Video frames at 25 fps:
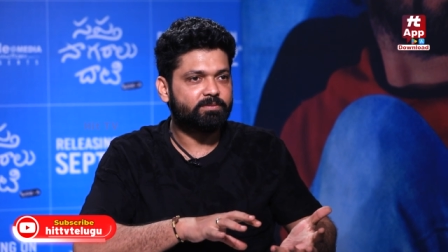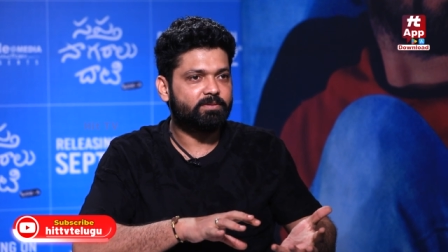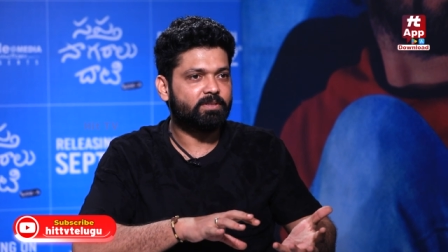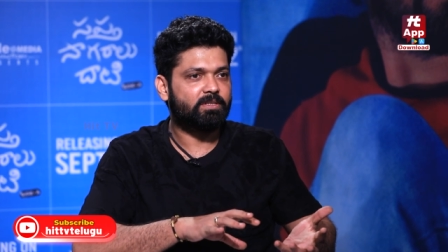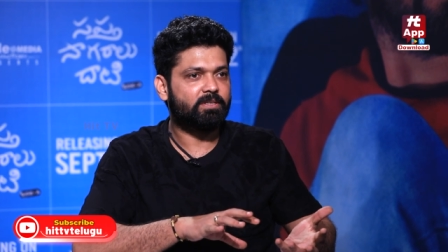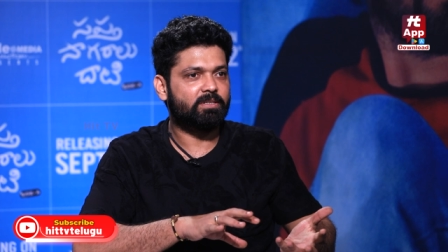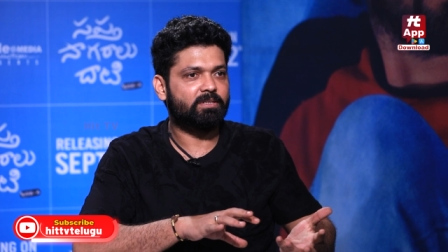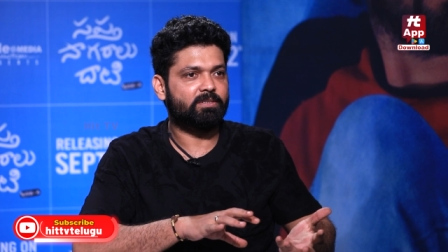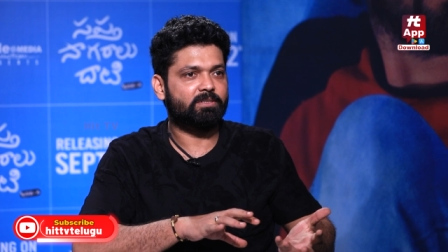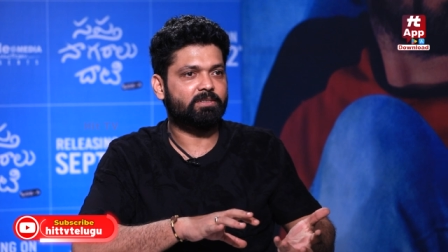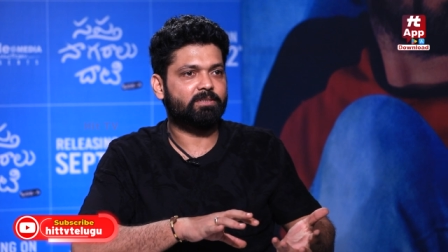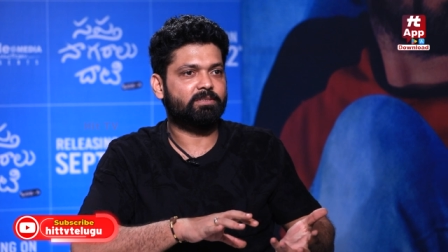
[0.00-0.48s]

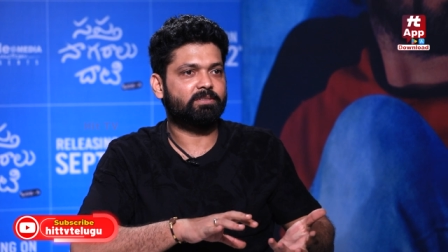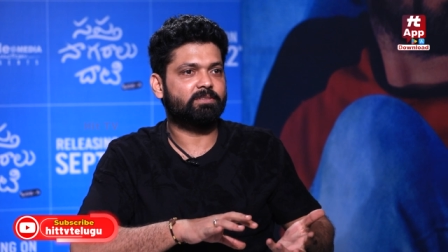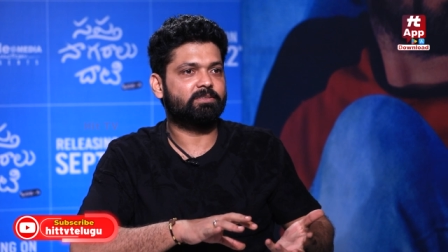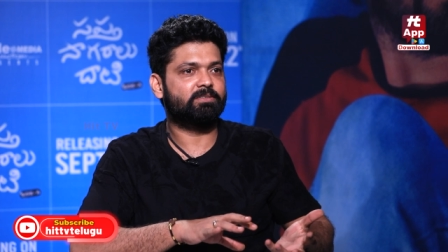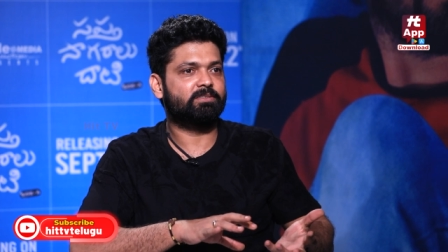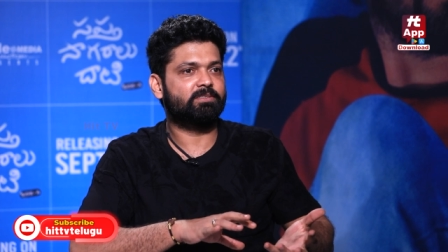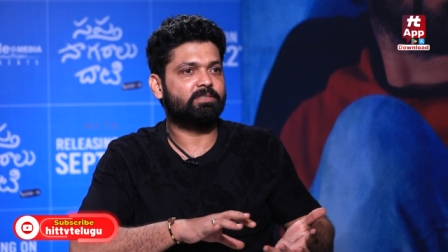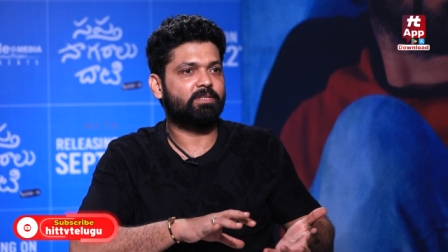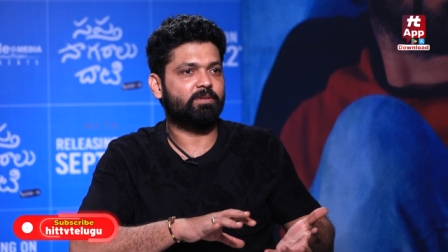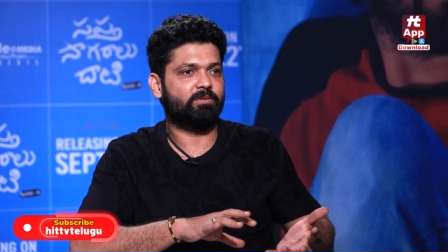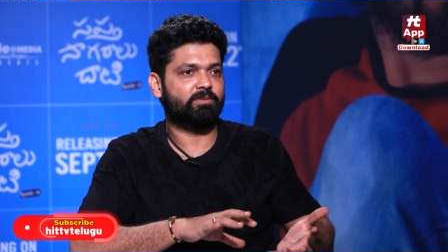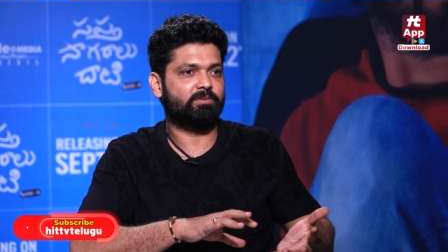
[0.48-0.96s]
uh,
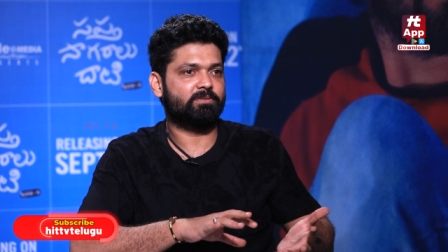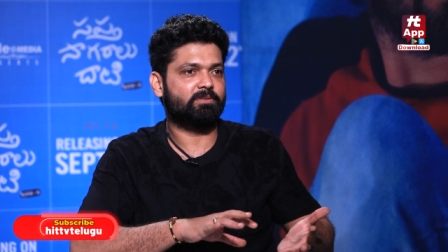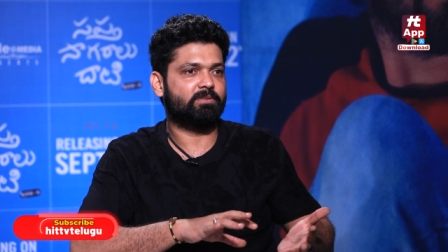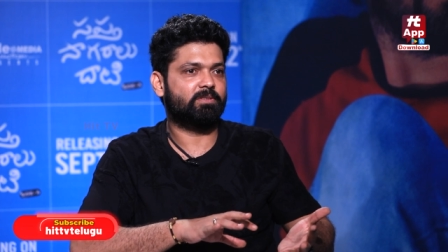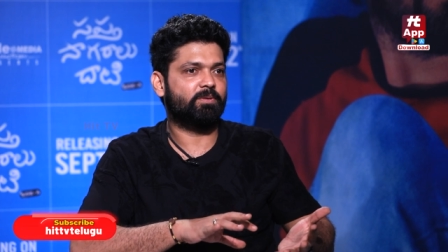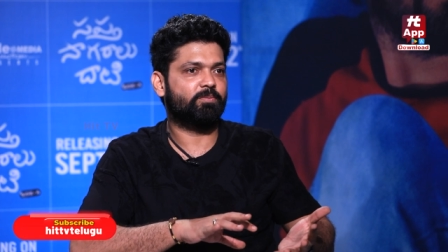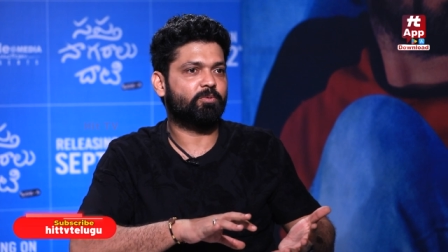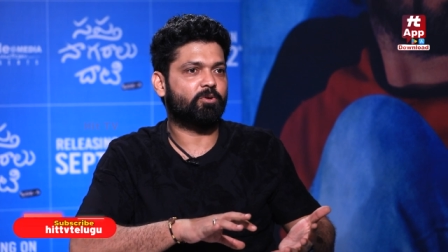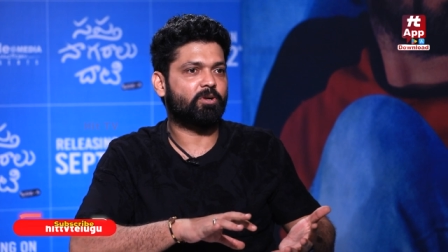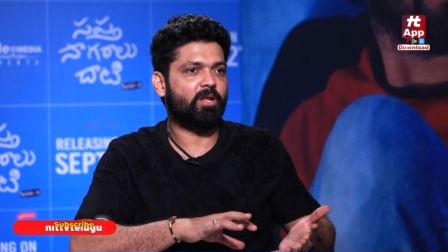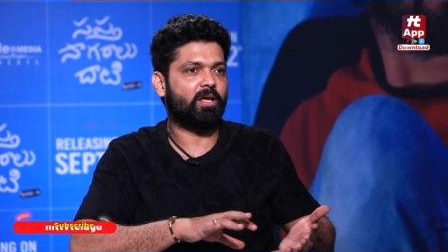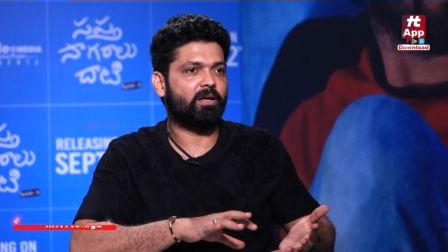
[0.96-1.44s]
the, the
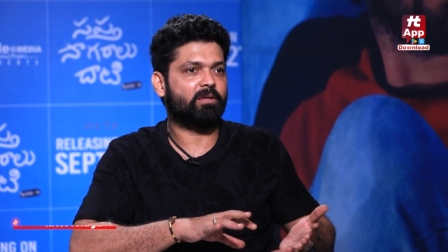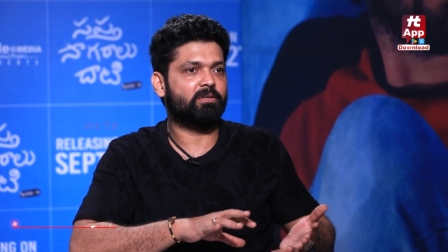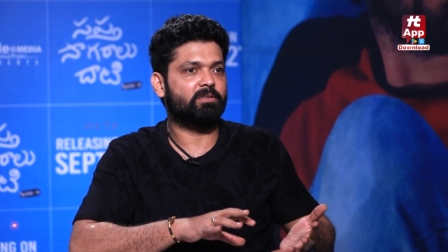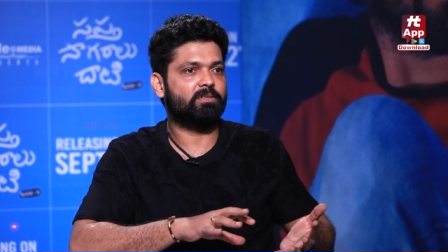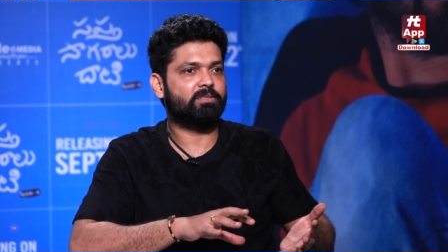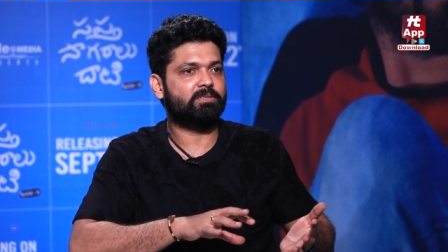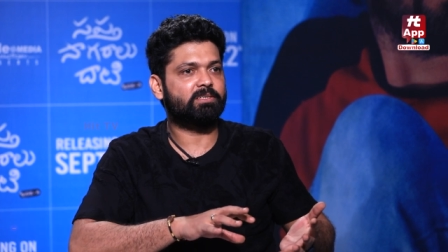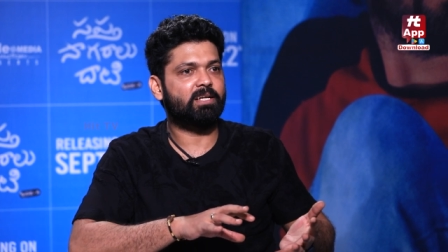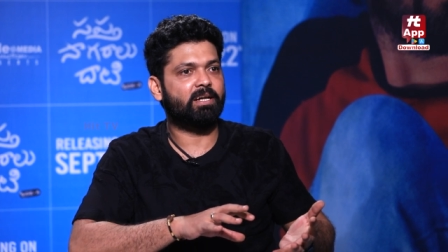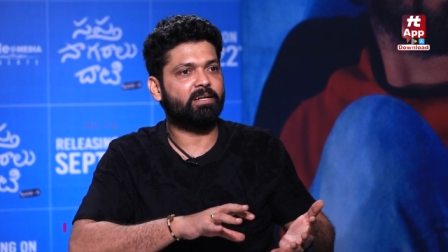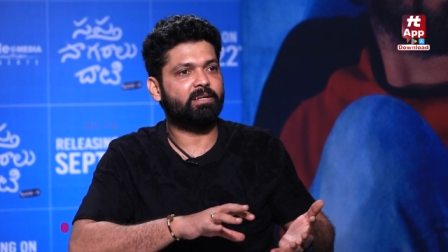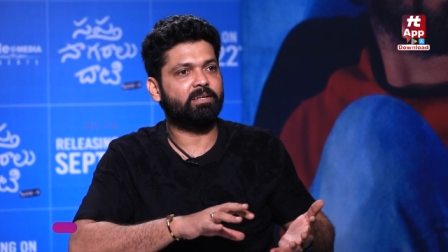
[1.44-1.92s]

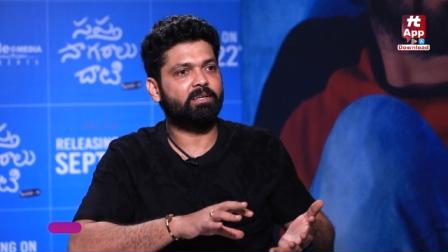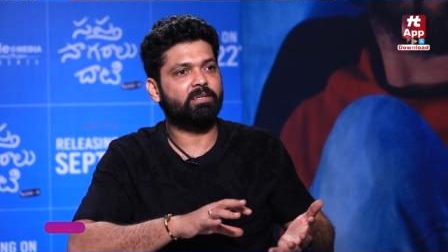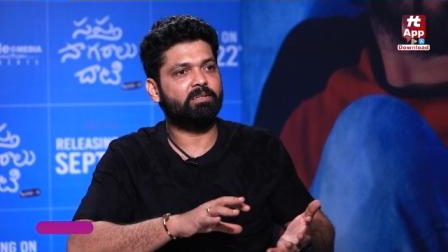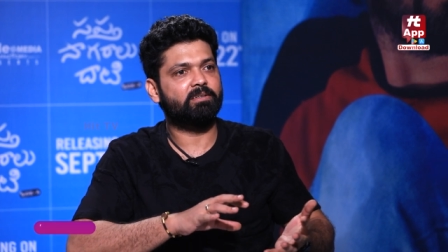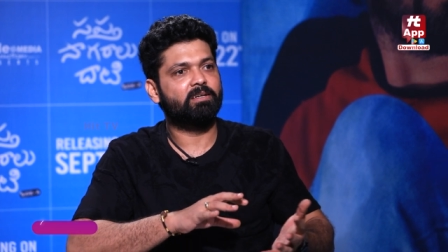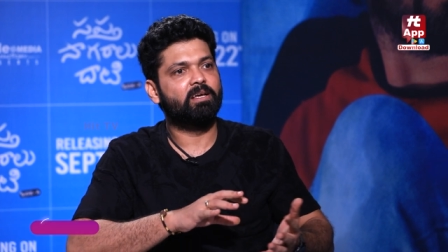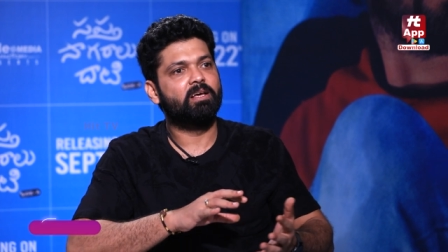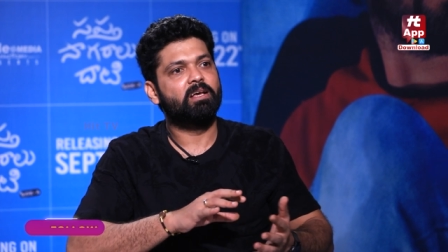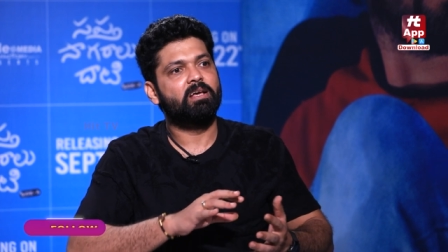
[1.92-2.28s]
protagonist, and he,